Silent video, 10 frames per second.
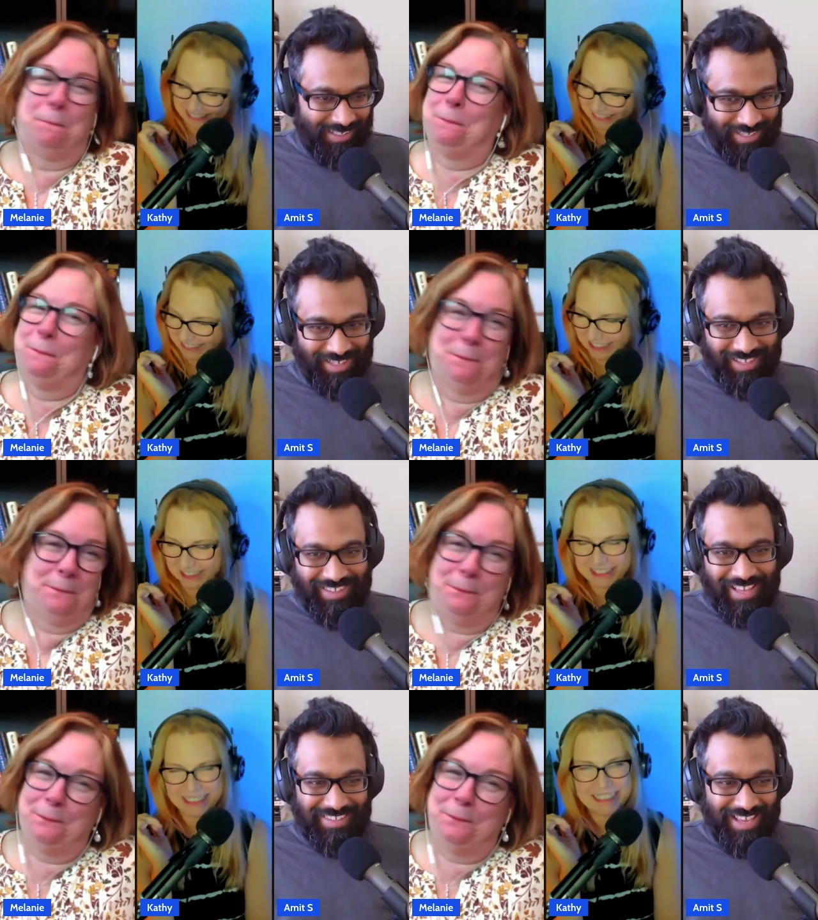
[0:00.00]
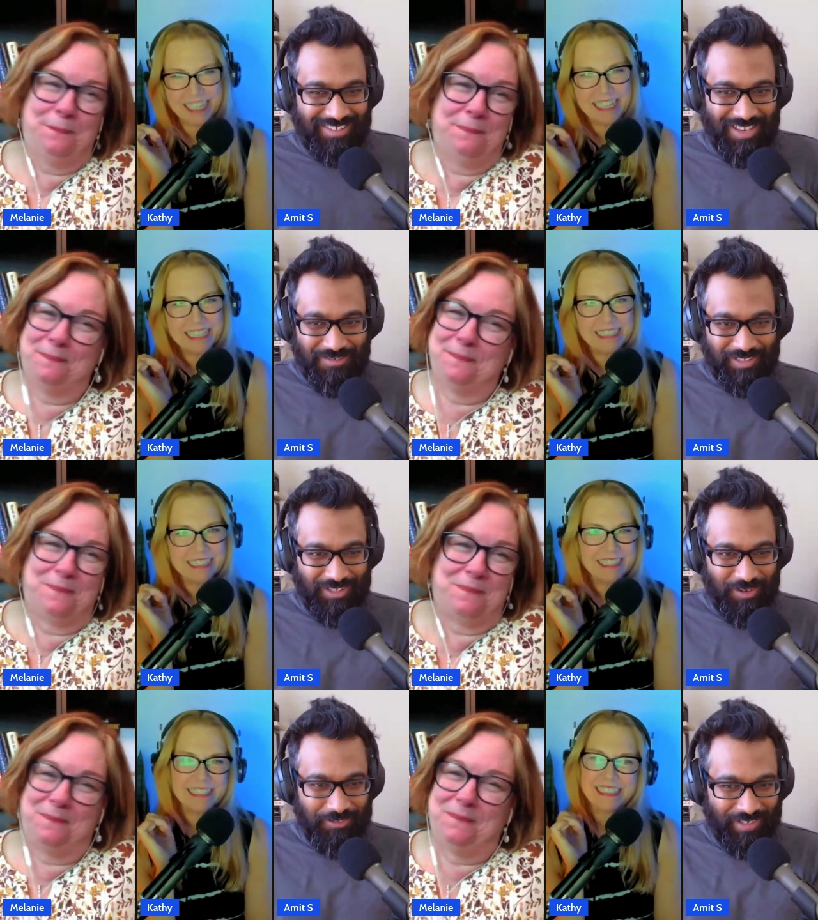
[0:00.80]
Speaker 1: It that, that, That's really
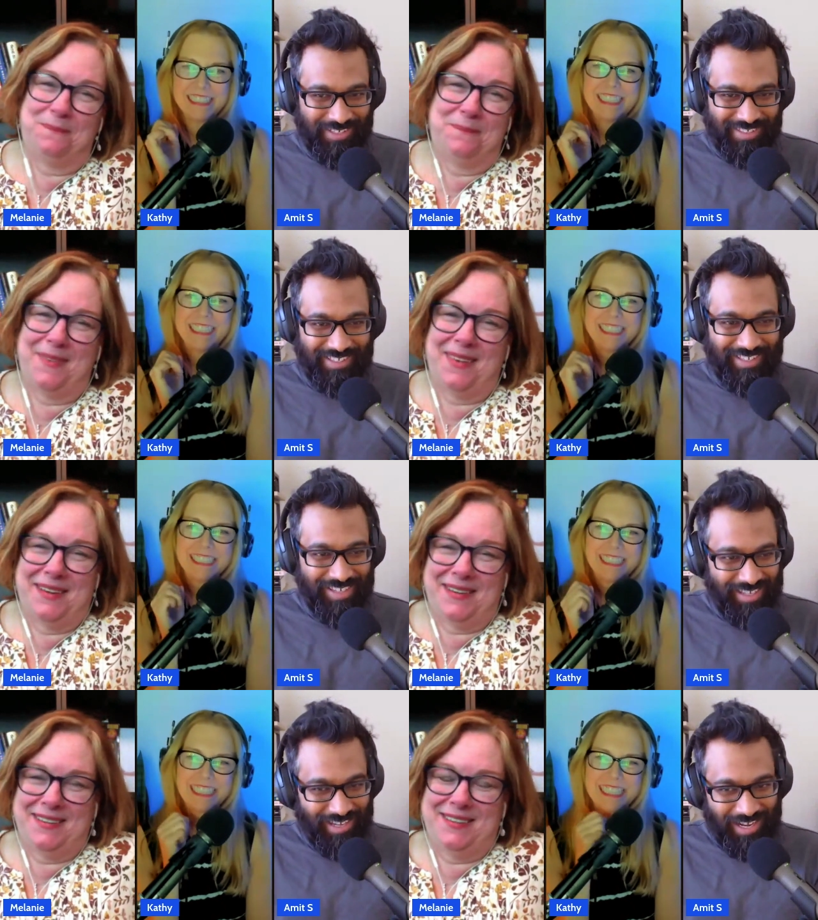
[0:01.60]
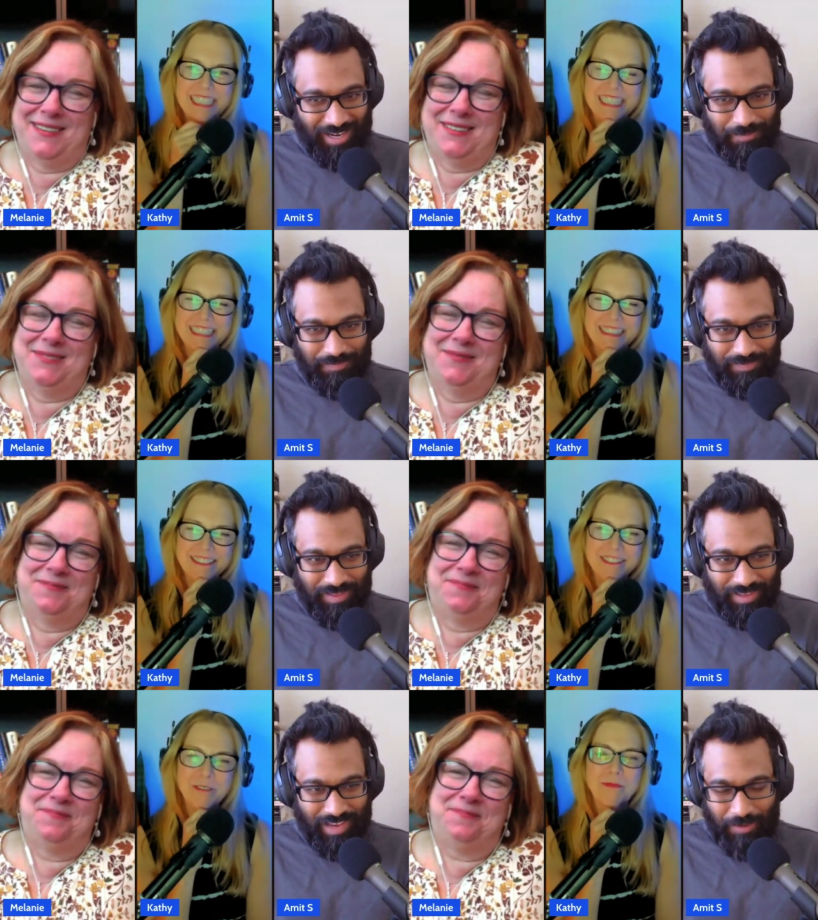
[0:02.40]
what I'm trying to say. Um,
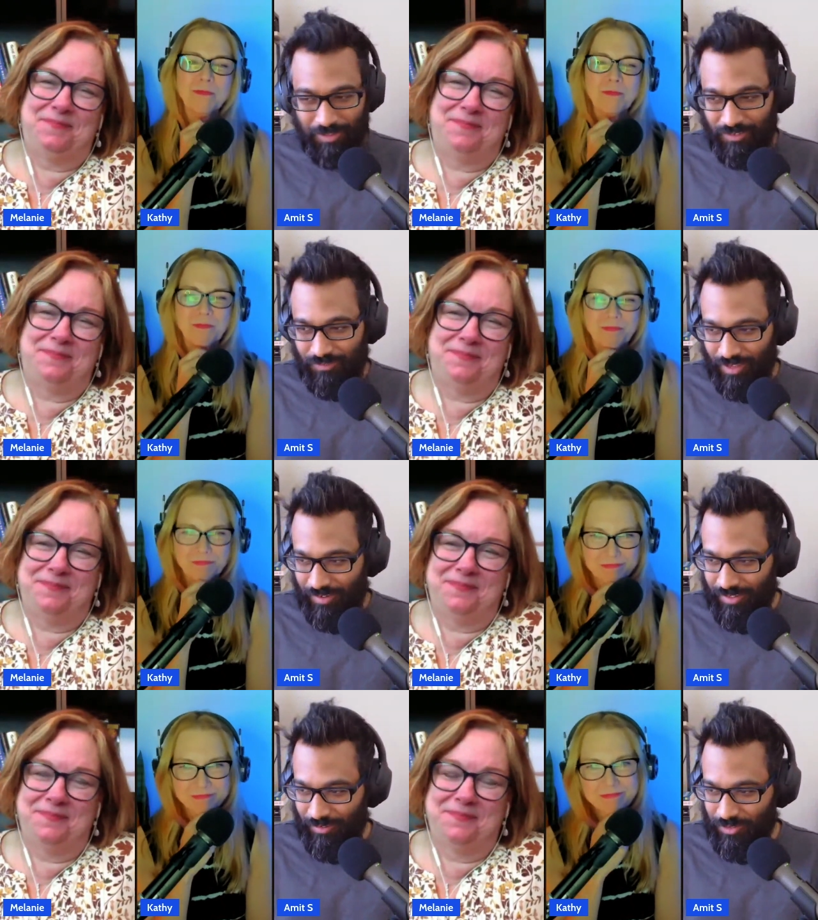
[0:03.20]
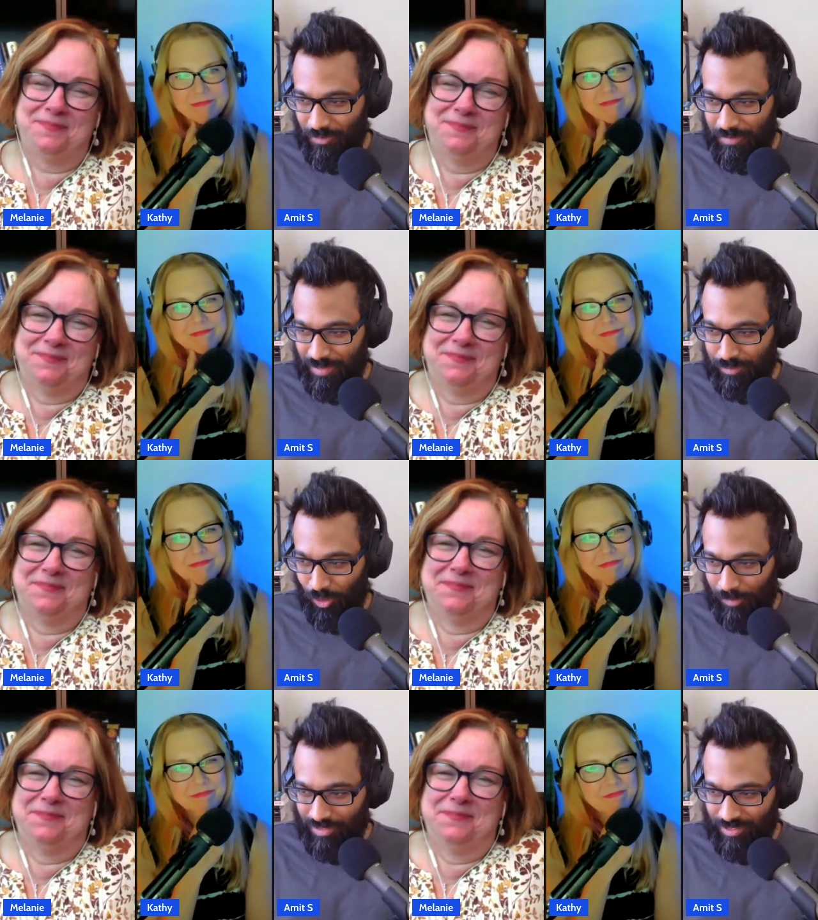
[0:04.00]
and with the flurry of sort of big
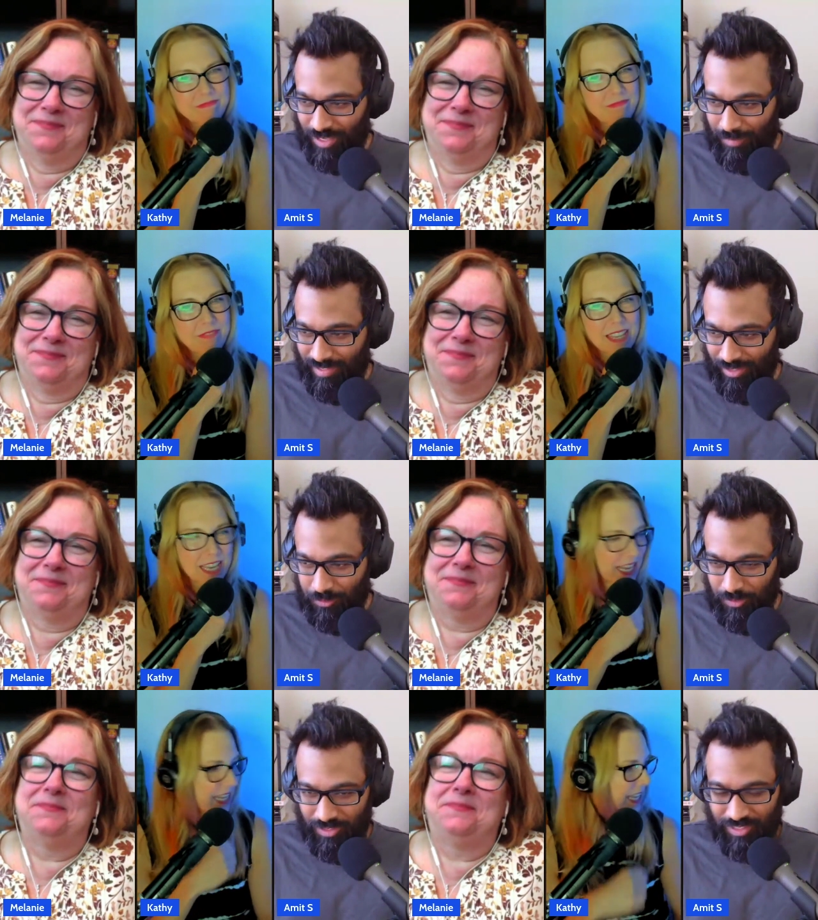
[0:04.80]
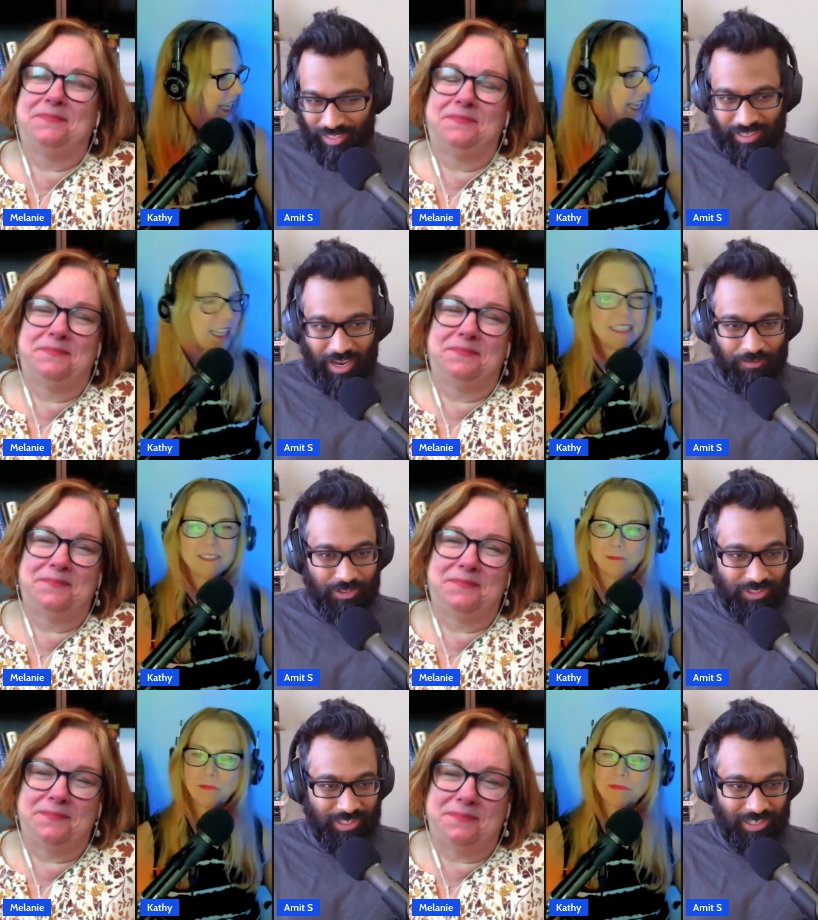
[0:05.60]
blockbusters coming out towards the second half of the
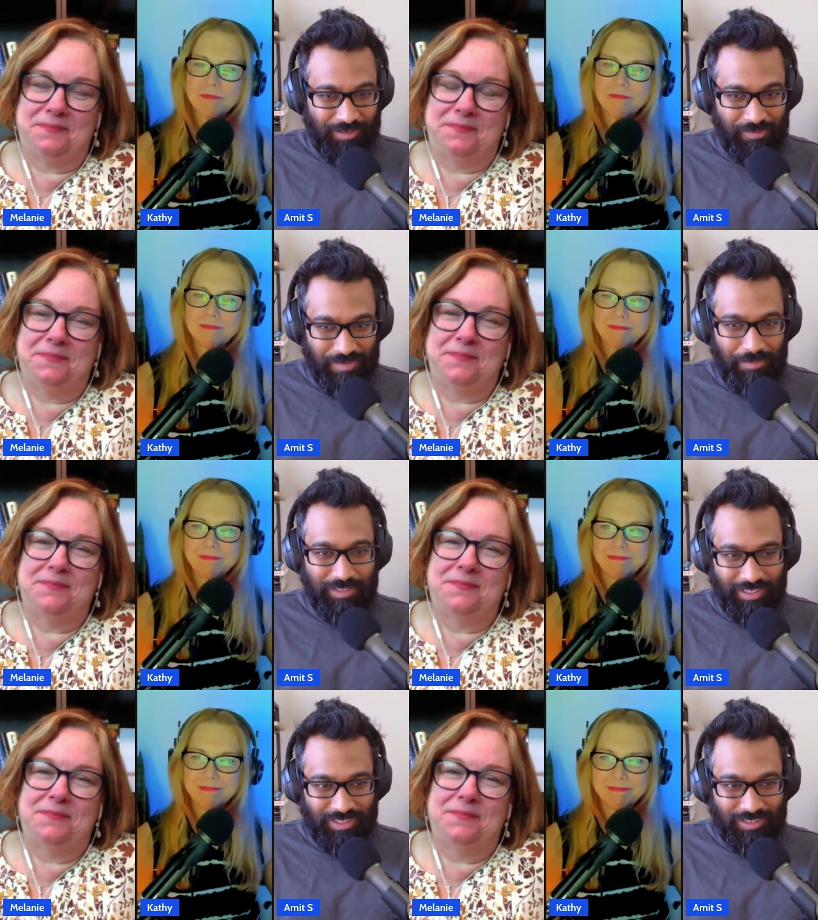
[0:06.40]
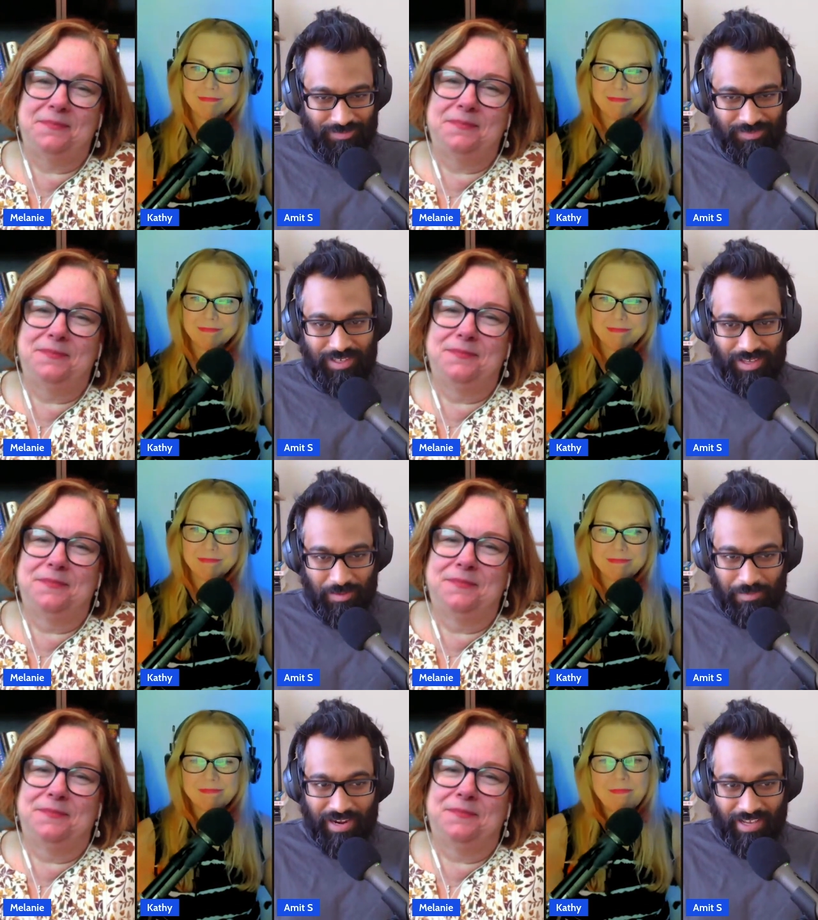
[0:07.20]
year, mm. maybe this
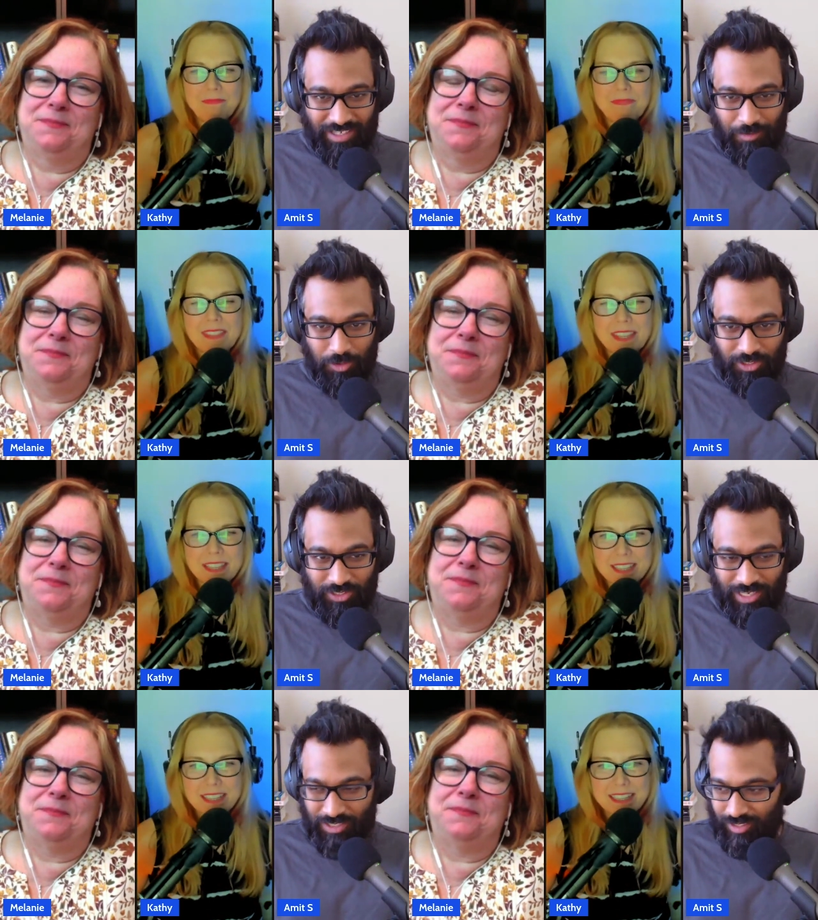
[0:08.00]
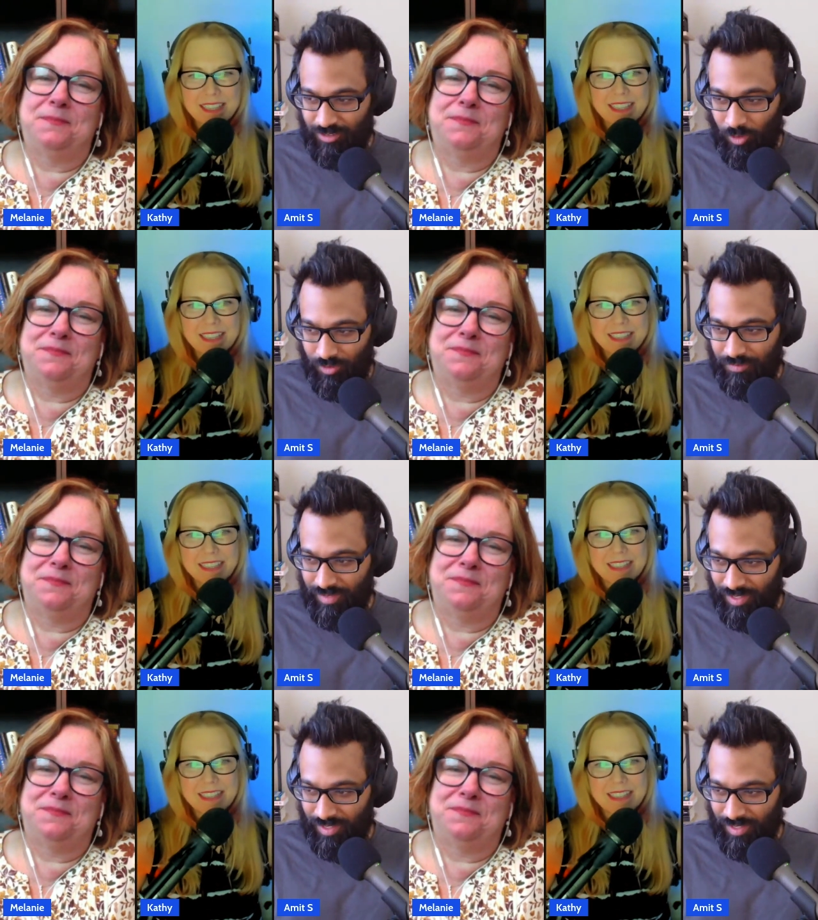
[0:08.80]
might actually have more success in on